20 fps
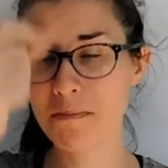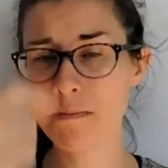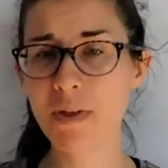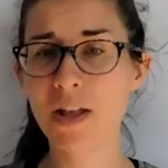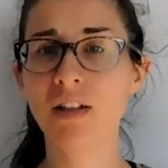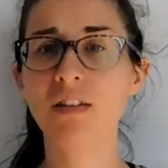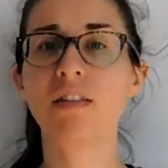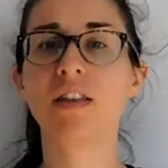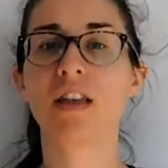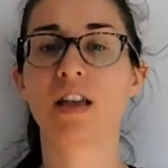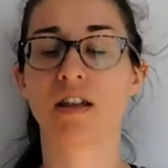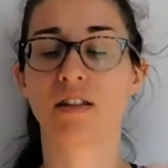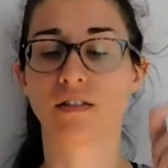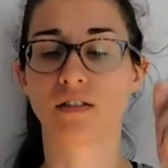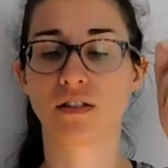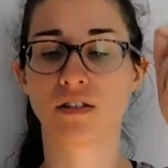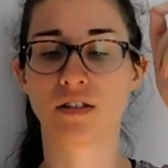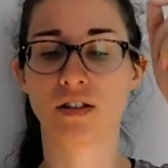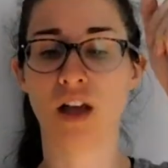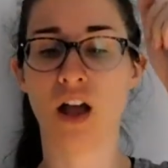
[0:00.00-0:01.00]

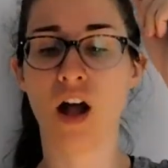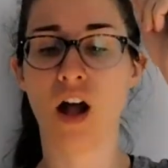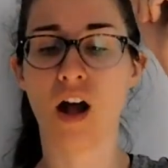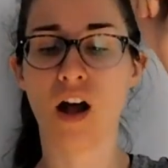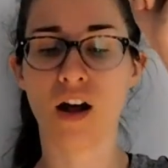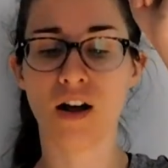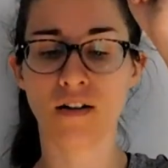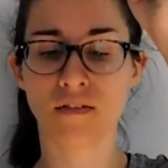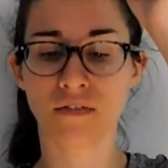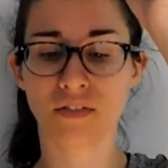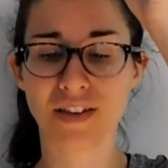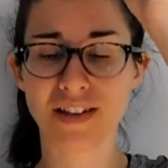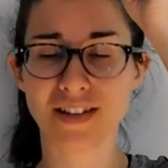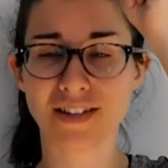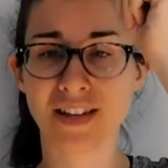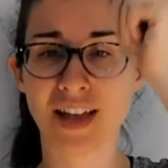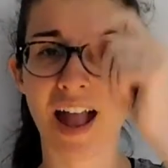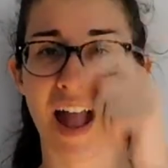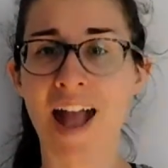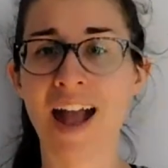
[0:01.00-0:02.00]
millions of
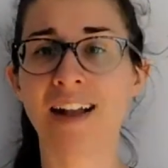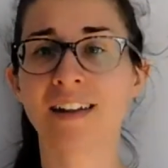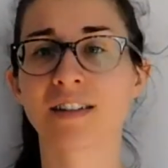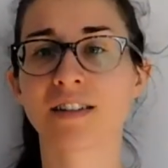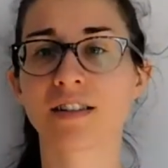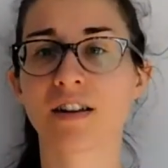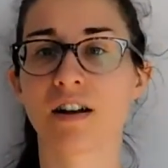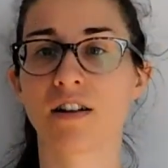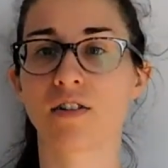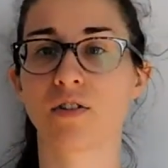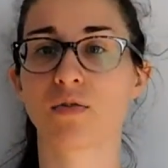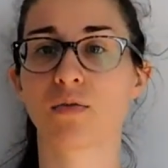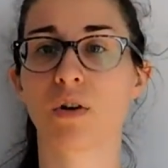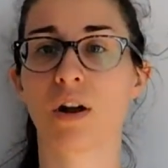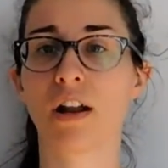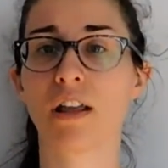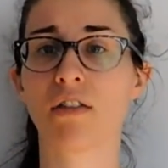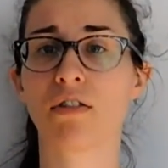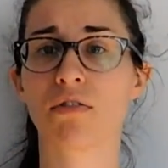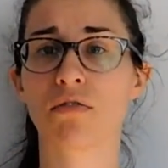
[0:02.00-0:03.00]
these axons
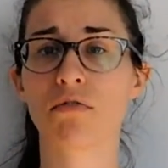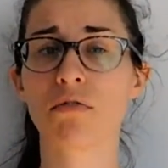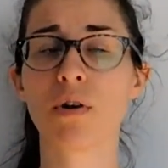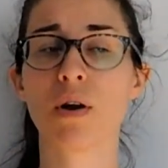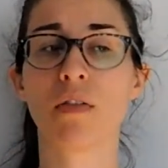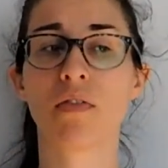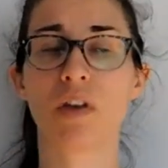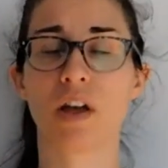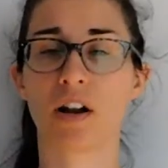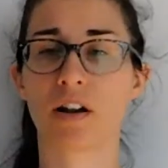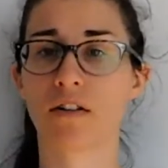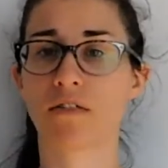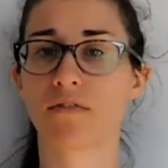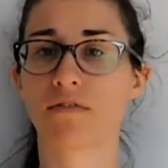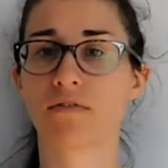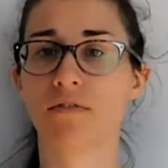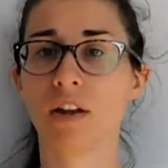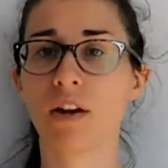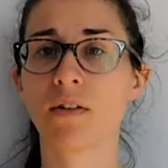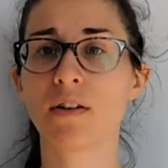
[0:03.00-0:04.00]
running through it that are
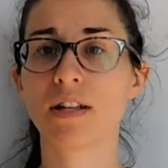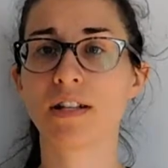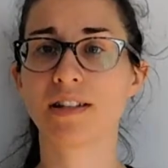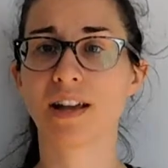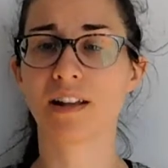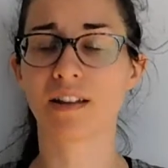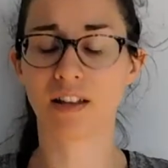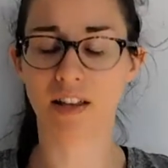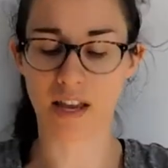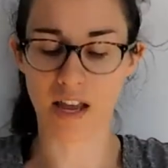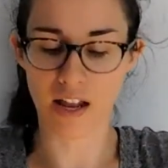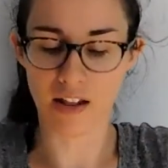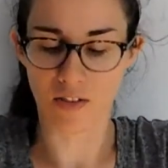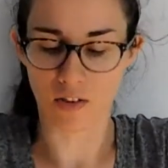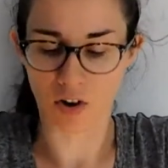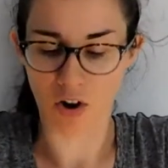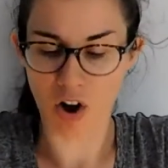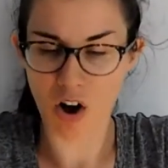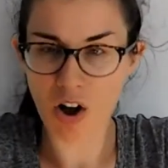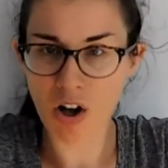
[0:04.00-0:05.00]
very delicate,
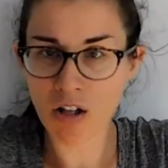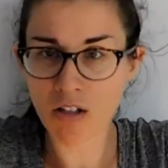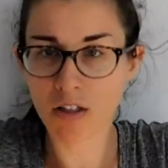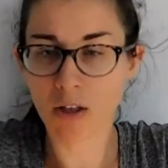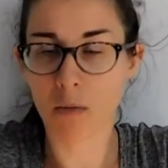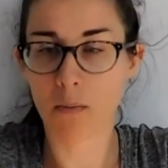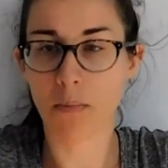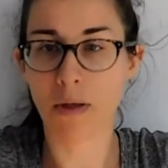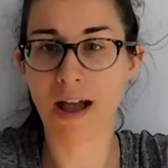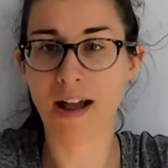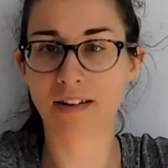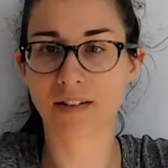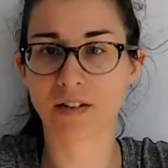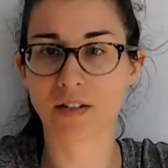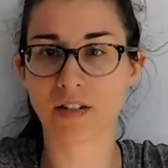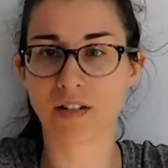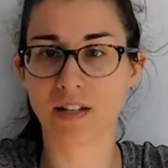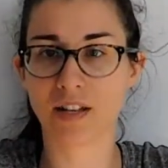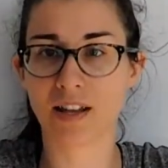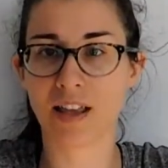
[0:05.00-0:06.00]
and they're all
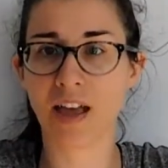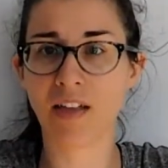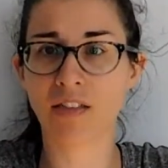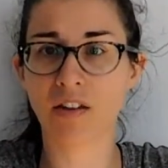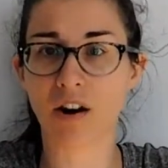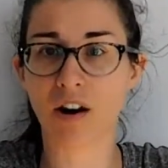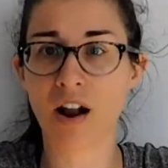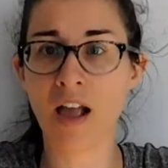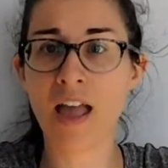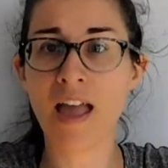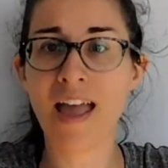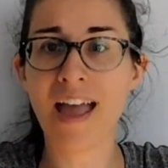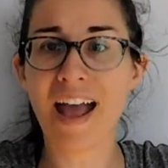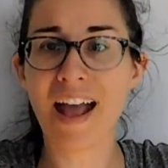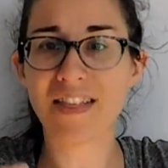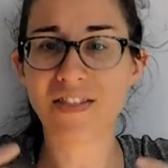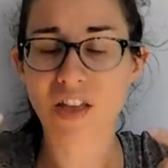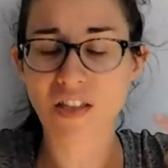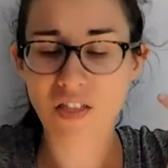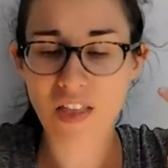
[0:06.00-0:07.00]
compacted together,
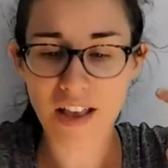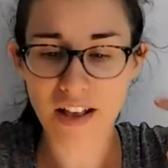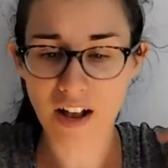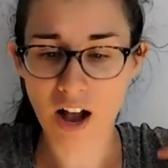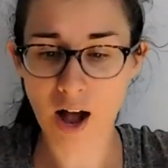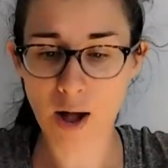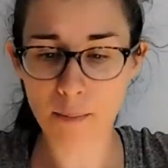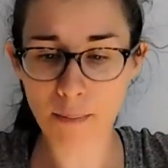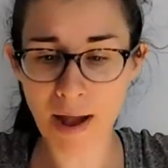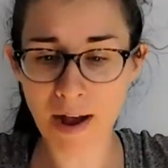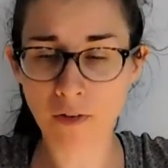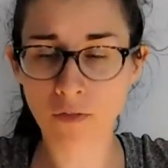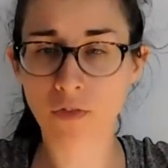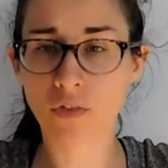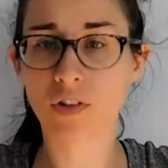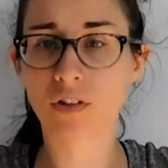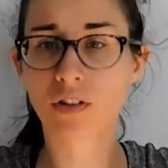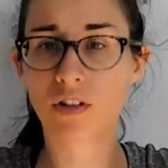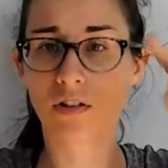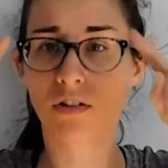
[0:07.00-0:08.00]
and then they come
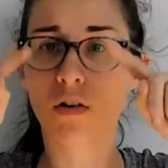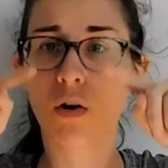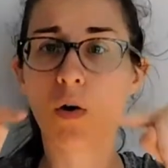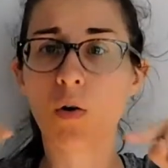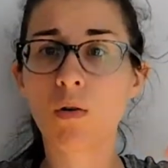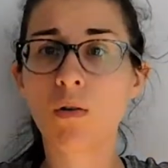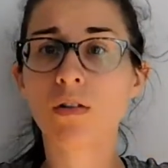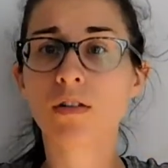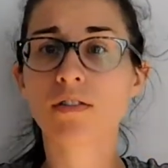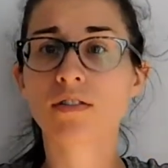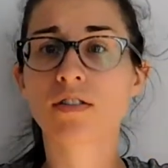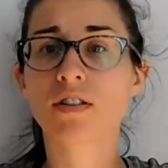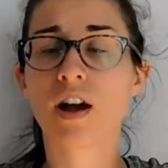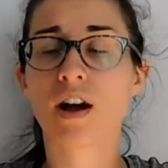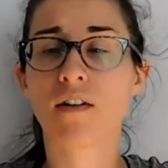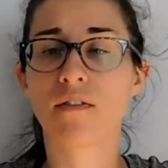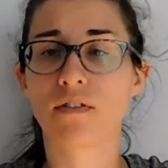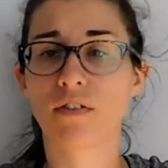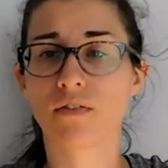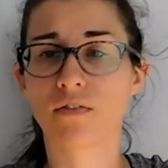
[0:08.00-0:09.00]
out the little holes
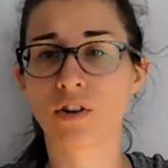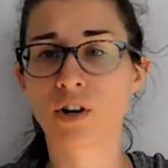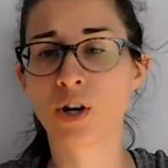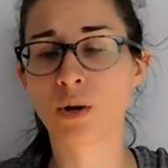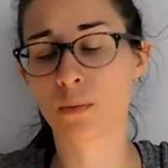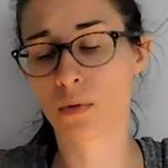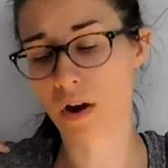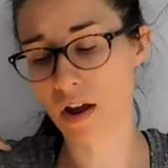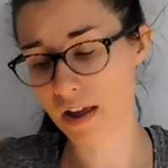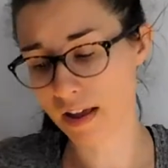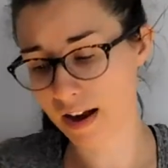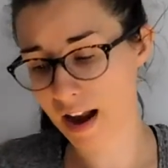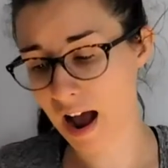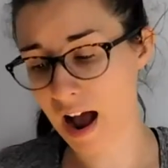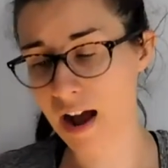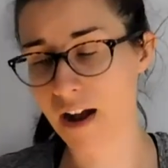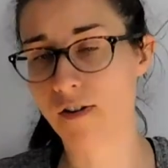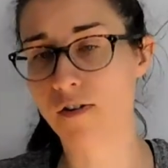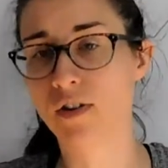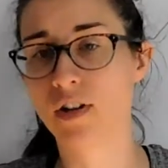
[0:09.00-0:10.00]
of the vertebrae and
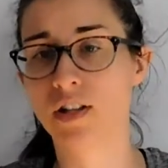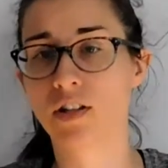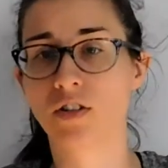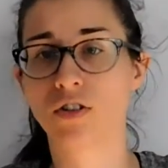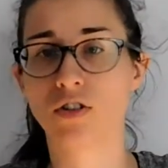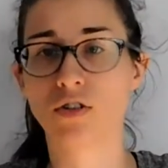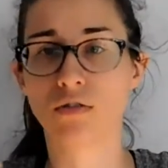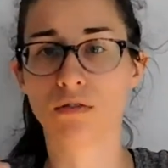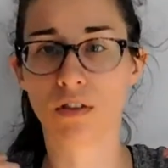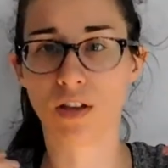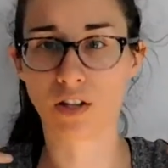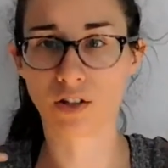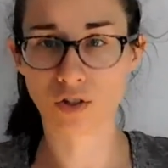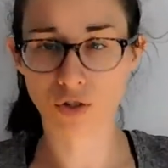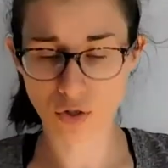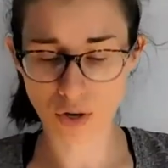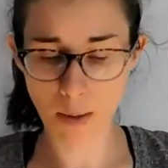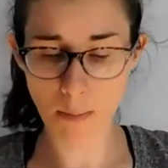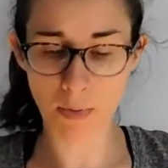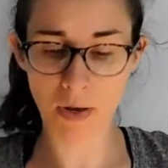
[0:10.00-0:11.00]
out into the
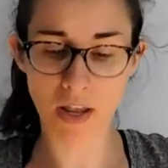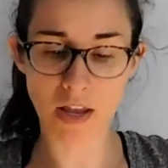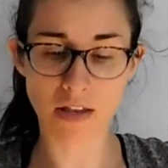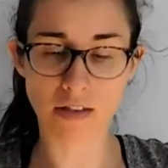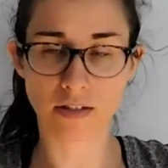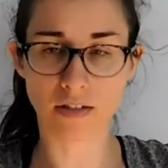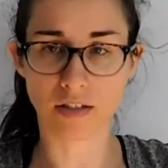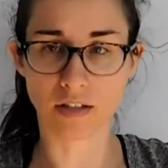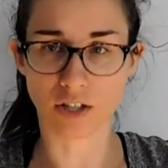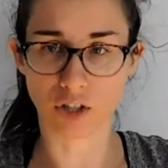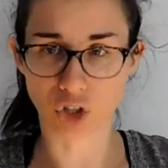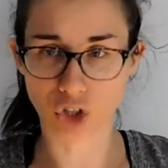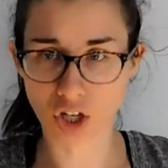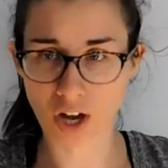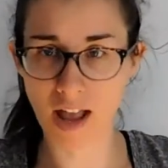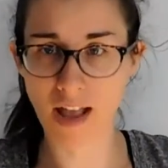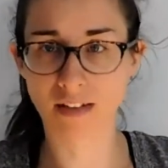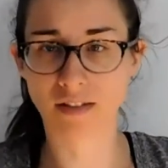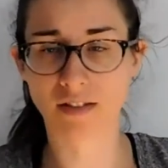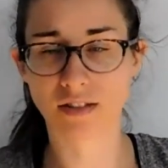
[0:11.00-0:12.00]
extremities, the
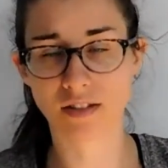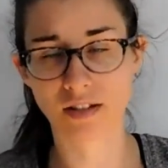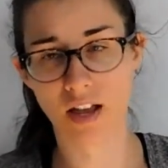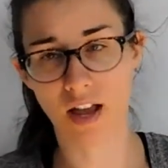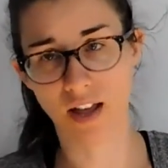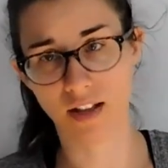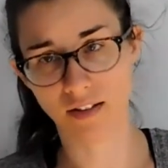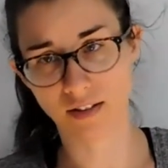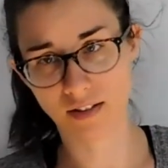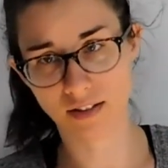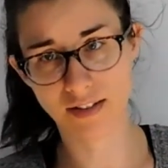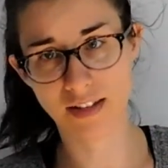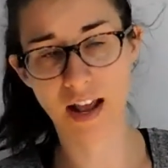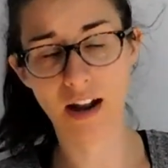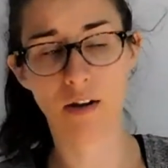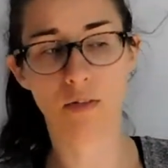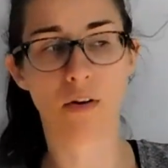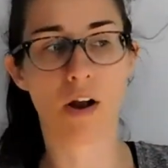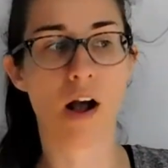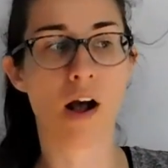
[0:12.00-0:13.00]
chest,
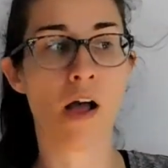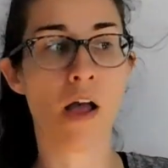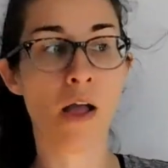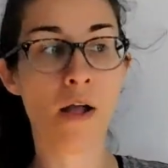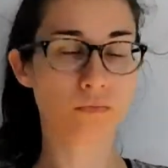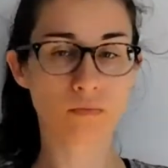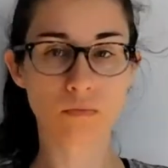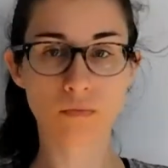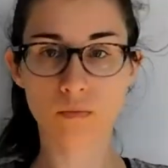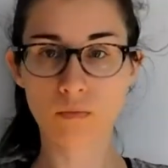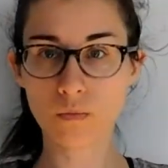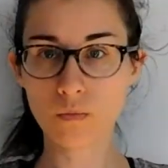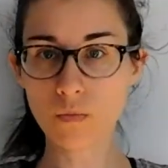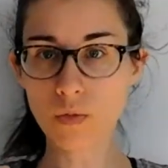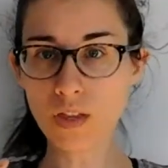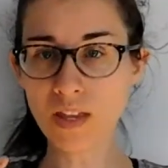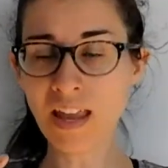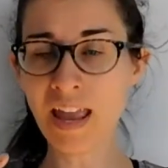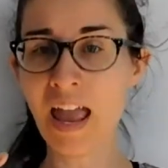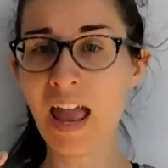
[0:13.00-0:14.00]
etc.
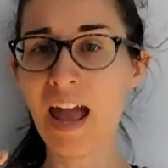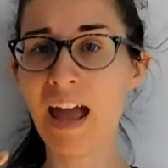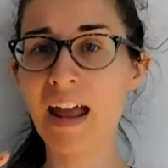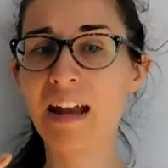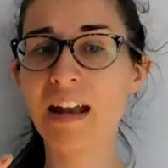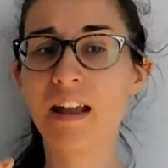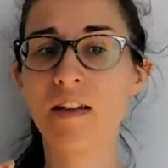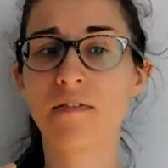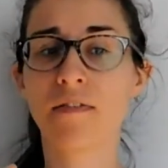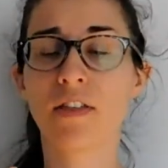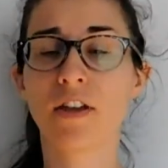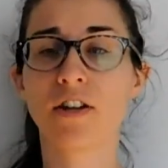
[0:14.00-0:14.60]
And if